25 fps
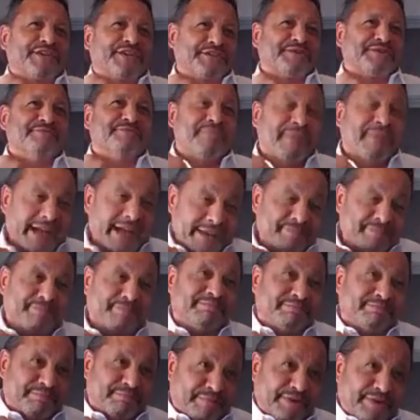to my
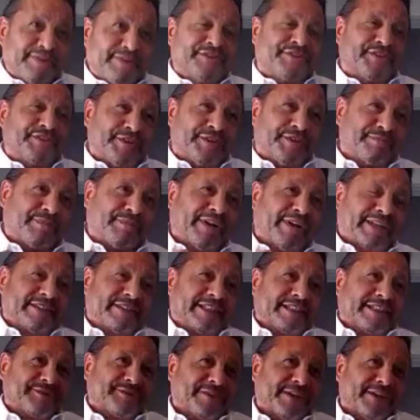personal
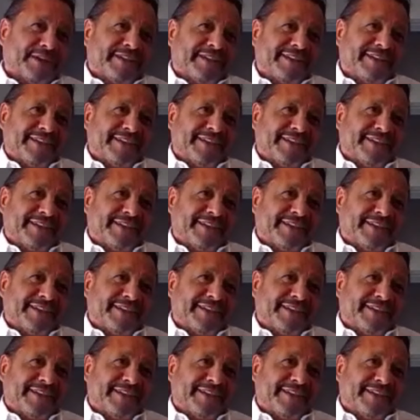projects, right?